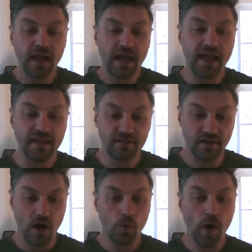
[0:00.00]
is
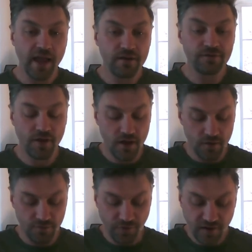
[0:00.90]
a way of,
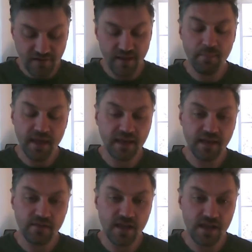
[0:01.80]
firstly,
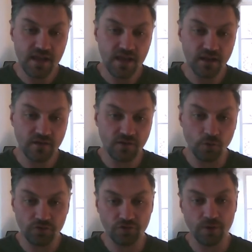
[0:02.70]
meaning the
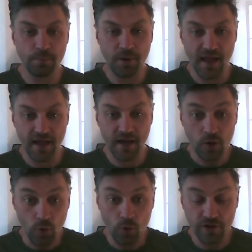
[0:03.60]
sorcerer player,
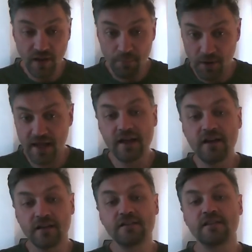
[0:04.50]
or indeed
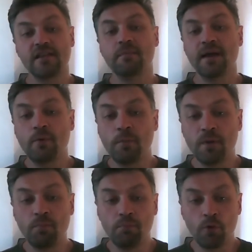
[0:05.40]
players, as there may well be
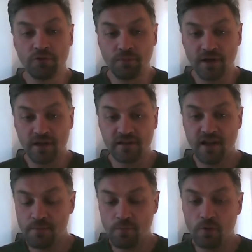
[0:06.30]
more than one at a
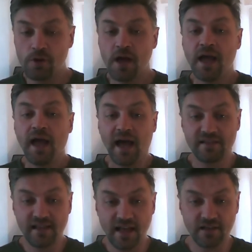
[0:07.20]
table, has
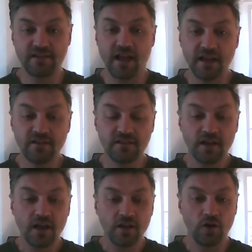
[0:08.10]
access
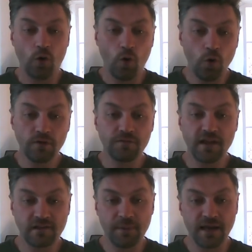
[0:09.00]
to all of their
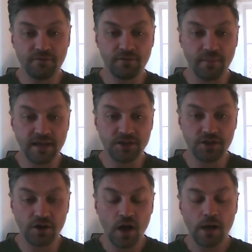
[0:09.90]
spell
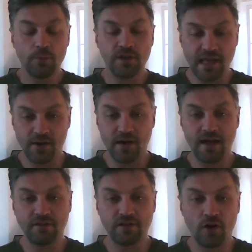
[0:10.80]
information without
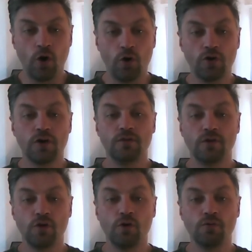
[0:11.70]
having to hog the
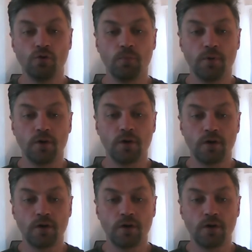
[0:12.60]
core rulebook.